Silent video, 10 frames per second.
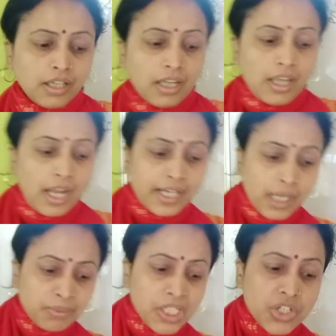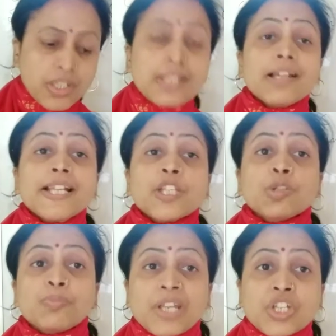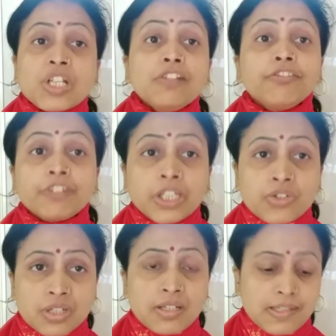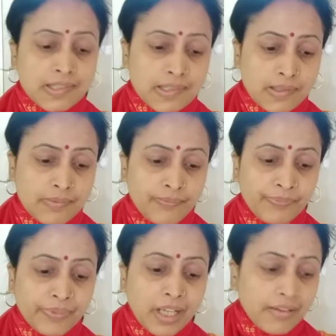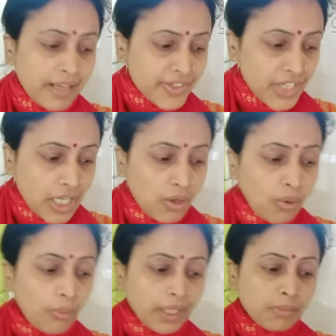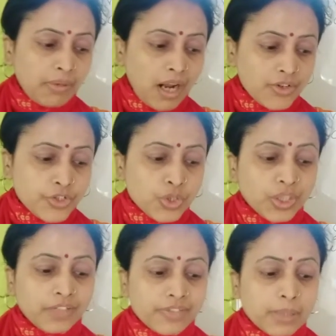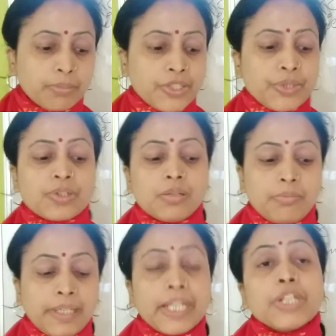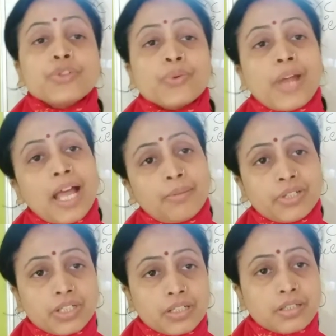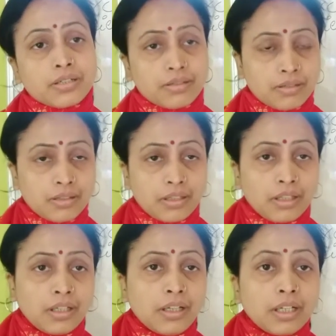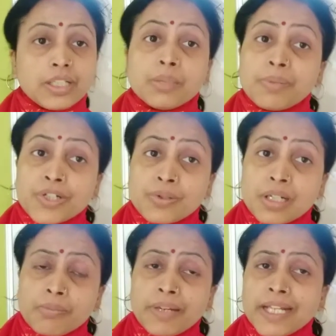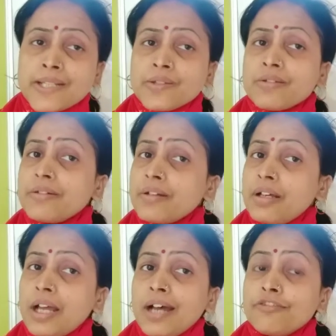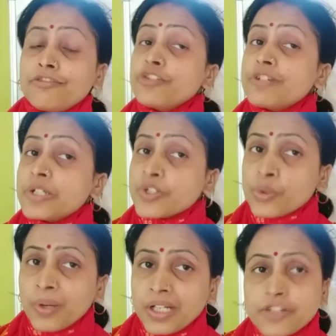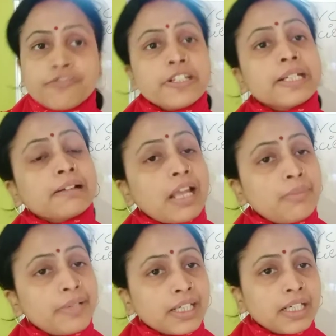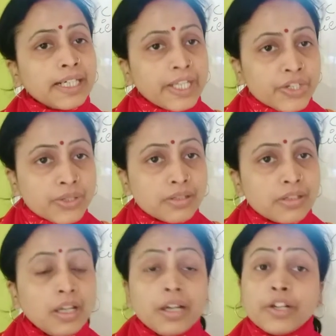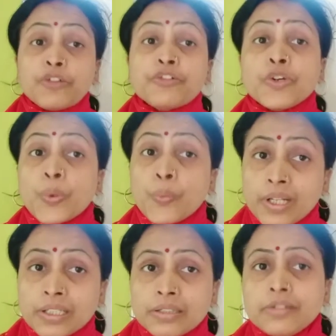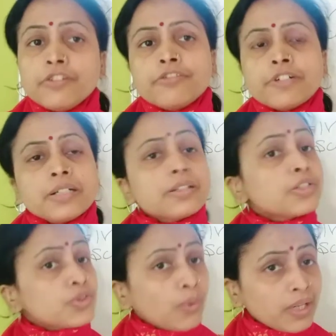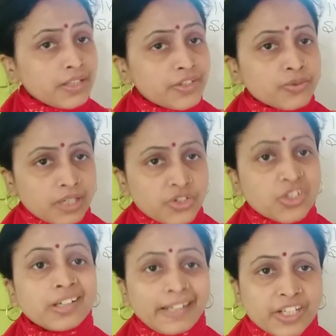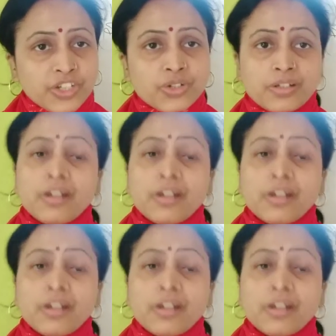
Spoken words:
Adaptations are special features that allow a plant to live in a particular place or habitat. In the particular place, they have different soil, different climatic condition, different weather, different soil structure, texture.